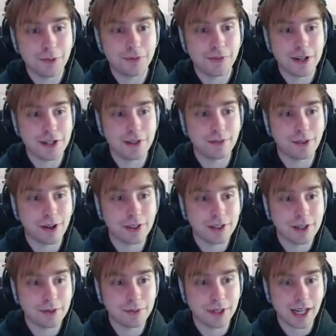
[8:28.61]
fishing rod
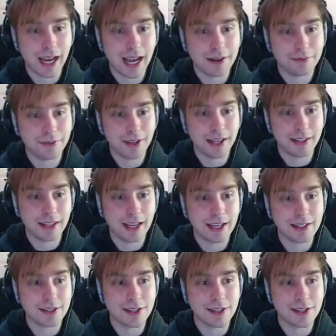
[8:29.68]
would have in the end.